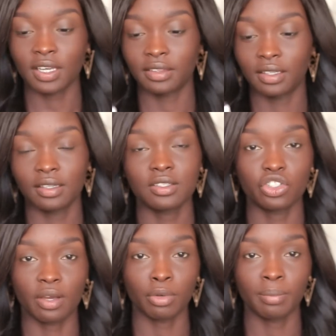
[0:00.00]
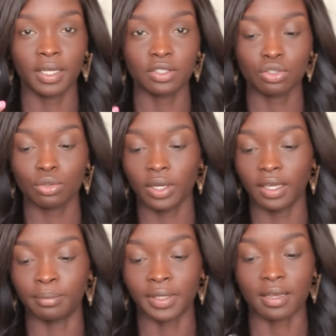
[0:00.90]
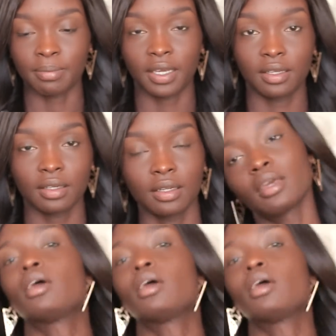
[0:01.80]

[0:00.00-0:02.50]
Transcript: to take the NYX Jumbo Pencil in Black Bean,